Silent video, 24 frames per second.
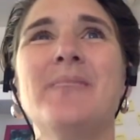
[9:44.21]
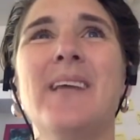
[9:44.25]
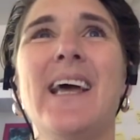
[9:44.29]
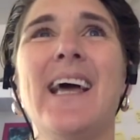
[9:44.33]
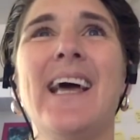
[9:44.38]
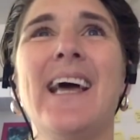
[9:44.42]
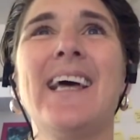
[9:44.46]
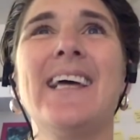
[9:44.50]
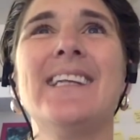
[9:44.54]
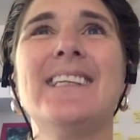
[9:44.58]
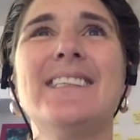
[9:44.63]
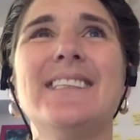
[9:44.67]

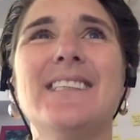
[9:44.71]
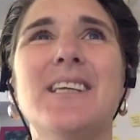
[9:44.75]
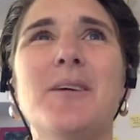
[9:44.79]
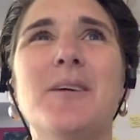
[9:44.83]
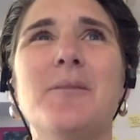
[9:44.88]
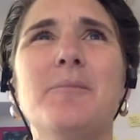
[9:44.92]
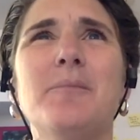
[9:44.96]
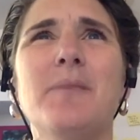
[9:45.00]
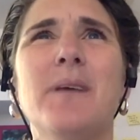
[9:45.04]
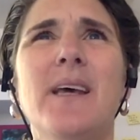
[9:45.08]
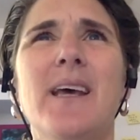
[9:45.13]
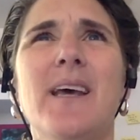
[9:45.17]
and
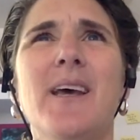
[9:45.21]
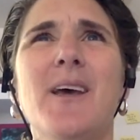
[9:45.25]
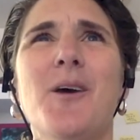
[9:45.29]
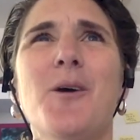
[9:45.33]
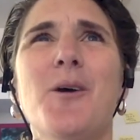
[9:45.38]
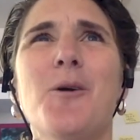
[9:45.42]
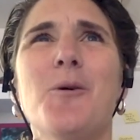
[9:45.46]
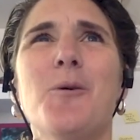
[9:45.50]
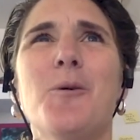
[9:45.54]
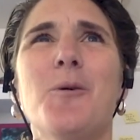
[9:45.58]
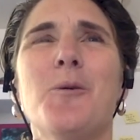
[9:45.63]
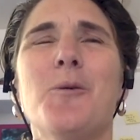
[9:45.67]
um,
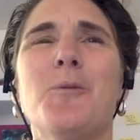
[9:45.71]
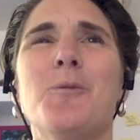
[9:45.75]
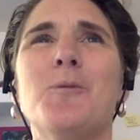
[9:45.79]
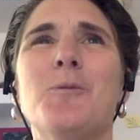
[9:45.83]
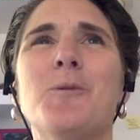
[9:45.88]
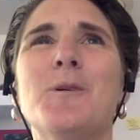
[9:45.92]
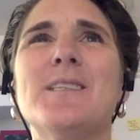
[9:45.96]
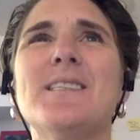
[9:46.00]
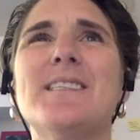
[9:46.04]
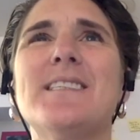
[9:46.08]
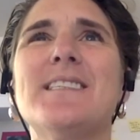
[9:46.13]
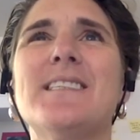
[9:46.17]

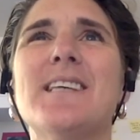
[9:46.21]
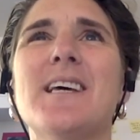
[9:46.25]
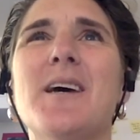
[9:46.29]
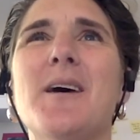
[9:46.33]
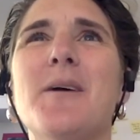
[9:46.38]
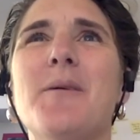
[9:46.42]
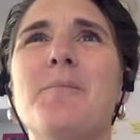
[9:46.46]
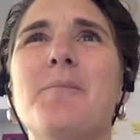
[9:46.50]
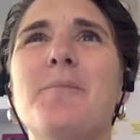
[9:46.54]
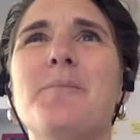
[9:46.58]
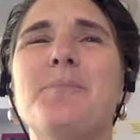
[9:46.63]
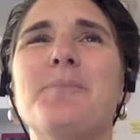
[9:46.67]
was
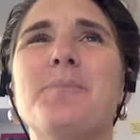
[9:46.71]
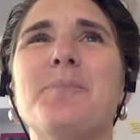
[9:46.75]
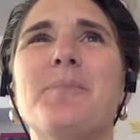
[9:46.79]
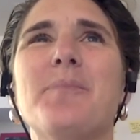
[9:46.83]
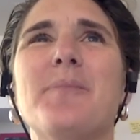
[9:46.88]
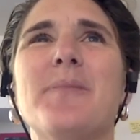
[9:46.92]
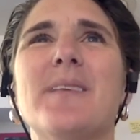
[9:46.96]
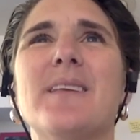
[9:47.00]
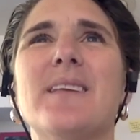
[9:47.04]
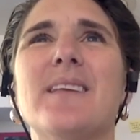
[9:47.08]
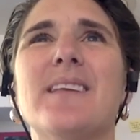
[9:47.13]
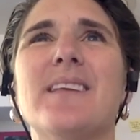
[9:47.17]
um,
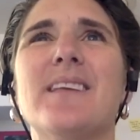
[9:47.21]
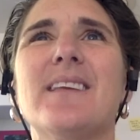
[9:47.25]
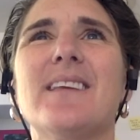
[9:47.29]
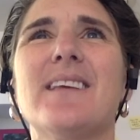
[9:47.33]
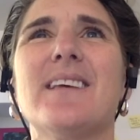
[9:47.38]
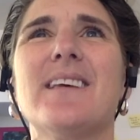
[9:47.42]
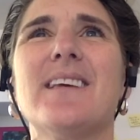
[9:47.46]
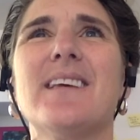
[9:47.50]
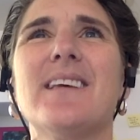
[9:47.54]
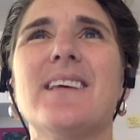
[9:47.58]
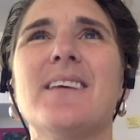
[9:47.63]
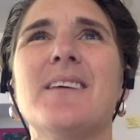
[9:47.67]

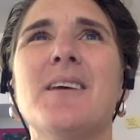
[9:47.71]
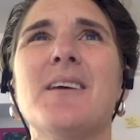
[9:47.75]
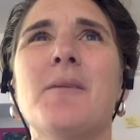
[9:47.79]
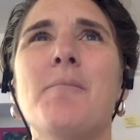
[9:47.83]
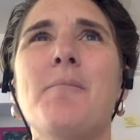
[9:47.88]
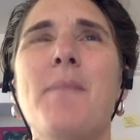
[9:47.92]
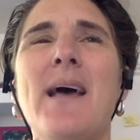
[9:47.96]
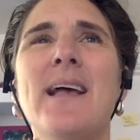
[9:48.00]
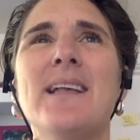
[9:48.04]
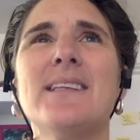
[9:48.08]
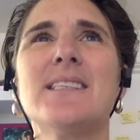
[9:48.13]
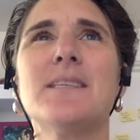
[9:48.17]

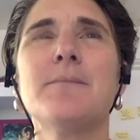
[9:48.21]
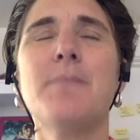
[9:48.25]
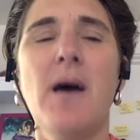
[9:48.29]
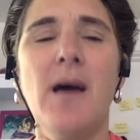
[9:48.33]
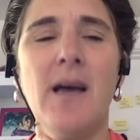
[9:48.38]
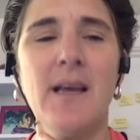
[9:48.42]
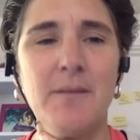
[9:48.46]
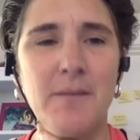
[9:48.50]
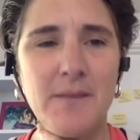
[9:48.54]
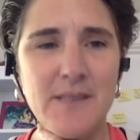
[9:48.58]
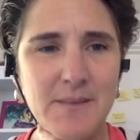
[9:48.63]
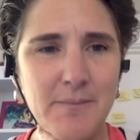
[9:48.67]
met
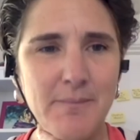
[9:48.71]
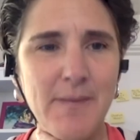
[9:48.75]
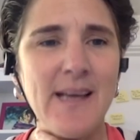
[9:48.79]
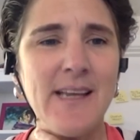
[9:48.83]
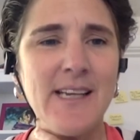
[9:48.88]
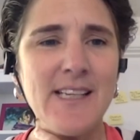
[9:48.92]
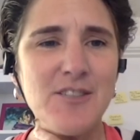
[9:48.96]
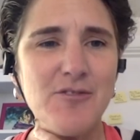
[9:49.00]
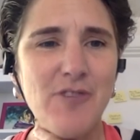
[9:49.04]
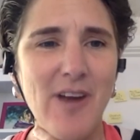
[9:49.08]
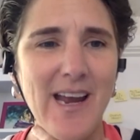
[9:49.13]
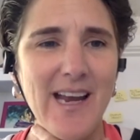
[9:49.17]
some uh,
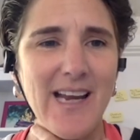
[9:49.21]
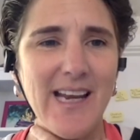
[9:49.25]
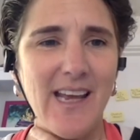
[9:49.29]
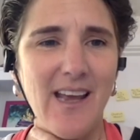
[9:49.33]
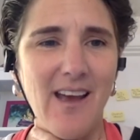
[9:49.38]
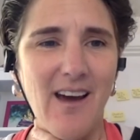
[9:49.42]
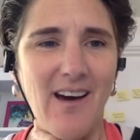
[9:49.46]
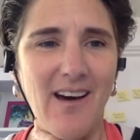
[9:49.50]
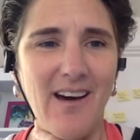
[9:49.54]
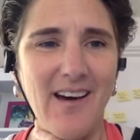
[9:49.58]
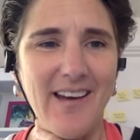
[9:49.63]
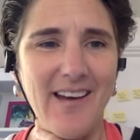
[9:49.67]
met an
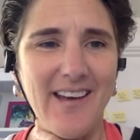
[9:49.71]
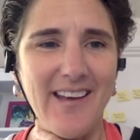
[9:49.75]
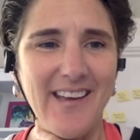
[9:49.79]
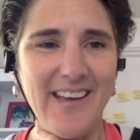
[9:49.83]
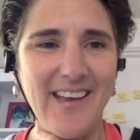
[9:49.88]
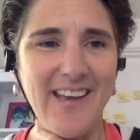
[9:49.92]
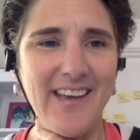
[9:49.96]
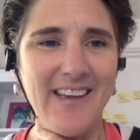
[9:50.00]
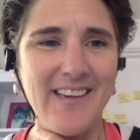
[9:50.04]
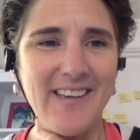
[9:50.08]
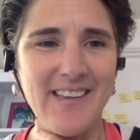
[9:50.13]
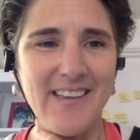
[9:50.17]
Israeli guy
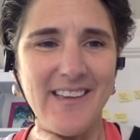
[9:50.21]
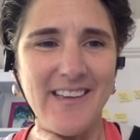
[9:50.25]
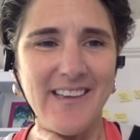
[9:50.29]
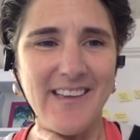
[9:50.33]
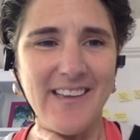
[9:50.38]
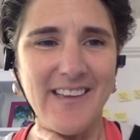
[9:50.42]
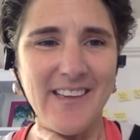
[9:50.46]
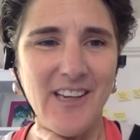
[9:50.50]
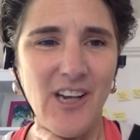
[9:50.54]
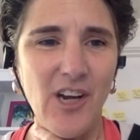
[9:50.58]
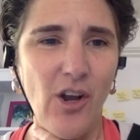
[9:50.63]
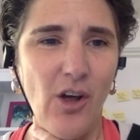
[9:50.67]
in
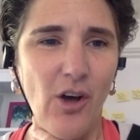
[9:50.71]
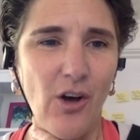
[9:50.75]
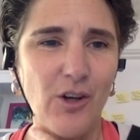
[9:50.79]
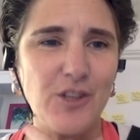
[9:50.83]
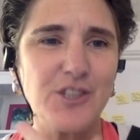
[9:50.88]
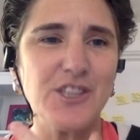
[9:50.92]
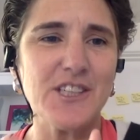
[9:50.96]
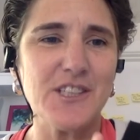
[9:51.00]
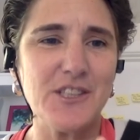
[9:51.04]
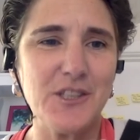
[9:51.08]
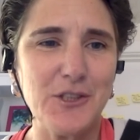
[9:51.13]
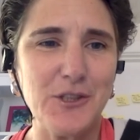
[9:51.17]
a in a
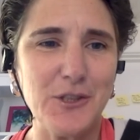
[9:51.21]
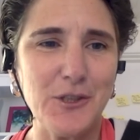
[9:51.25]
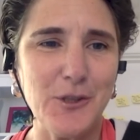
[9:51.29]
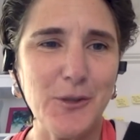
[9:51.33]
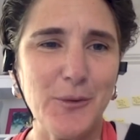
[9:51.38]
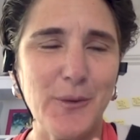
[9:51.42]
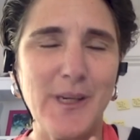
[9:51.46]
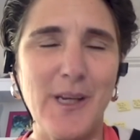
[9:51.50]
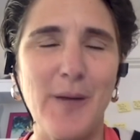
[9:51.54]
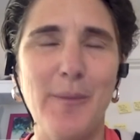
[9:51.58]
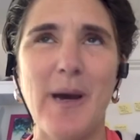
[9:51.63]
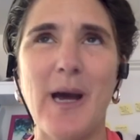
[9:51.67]
lodge as you
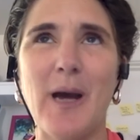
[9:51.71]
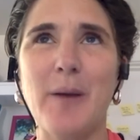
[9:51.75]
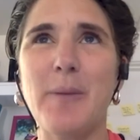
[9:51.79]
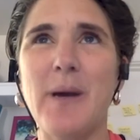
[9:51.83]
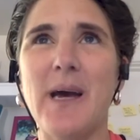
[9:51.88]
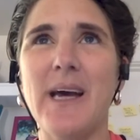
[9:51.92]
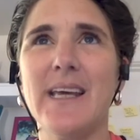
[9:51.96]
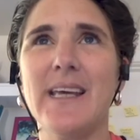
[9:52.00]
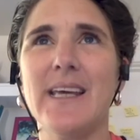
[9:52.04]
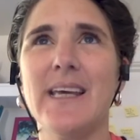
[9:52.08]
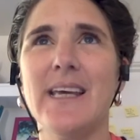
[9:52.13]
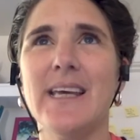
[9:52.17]
do when you're
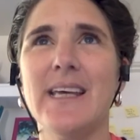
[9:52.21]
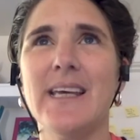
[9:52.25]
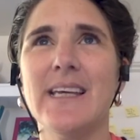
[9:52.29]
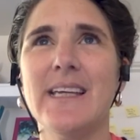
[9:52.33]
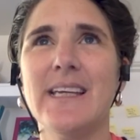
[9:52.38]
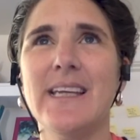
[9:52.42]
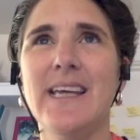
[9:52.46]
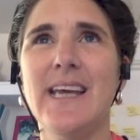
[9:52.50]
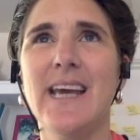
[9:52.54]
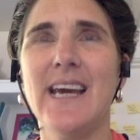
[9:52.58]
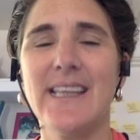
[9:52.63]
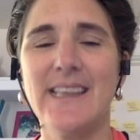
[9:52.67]

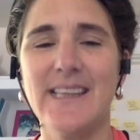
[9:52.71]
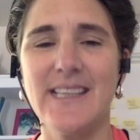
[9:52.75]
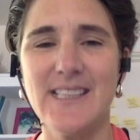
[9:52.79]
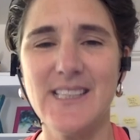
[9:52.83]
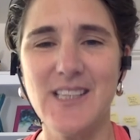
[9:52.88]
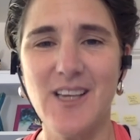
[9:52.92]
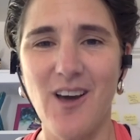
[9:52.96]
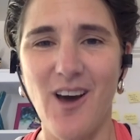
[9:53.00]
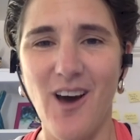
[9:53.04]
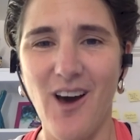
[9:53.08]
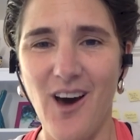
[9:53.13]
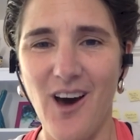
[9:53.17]
backpacking, and he had
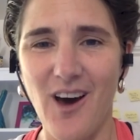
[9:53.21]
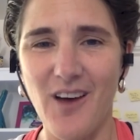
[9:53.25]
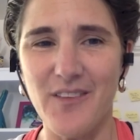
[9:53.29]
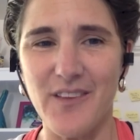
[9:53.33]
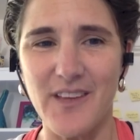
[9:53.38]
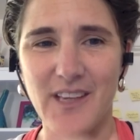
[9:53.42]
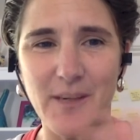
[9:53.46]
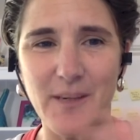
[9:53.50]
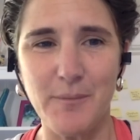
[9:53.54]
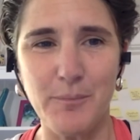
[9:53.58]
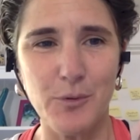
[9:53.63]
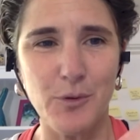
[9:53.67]
this
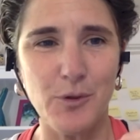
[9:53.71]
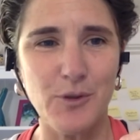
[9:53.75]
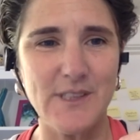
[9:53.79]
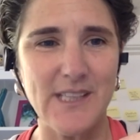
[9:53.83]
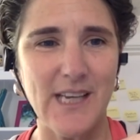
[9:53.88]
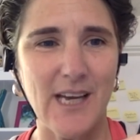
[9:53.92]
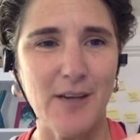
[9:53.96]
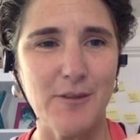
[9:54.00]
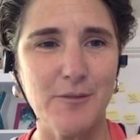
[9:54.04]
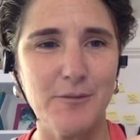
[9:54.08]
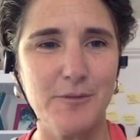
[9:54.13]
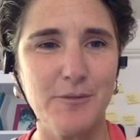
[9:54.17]
car that he
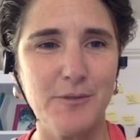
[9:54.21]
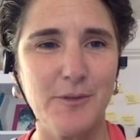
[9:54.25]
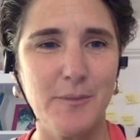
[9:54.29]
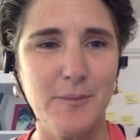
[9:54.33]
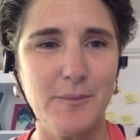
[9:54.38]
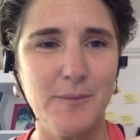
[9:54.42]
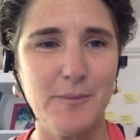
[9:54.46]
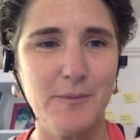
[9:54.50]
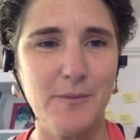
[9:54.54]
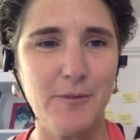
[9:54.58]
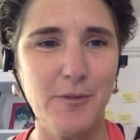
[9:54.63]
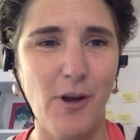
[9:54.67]
brought down
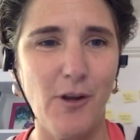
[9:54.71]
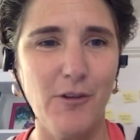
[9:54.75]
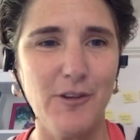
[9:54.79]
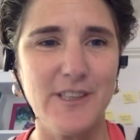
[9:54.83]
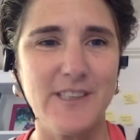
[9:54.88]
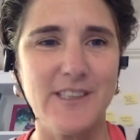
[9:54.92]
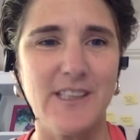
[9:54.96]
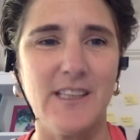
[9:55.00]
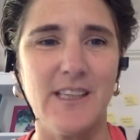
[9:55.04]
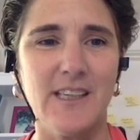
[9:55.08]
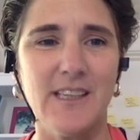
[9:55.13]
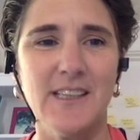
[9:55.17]
from
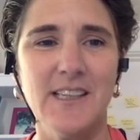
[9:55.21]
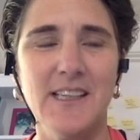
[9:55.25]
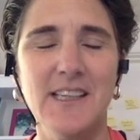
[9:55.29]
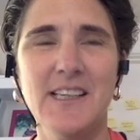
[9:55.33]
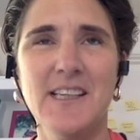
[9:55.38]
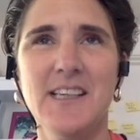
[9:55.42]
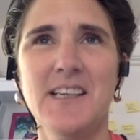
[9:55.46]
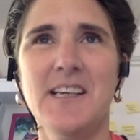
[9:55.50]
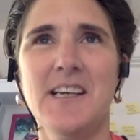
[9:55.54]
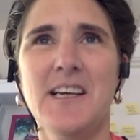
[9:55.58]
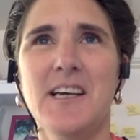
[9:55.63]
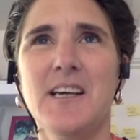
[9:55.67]
Florida,
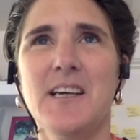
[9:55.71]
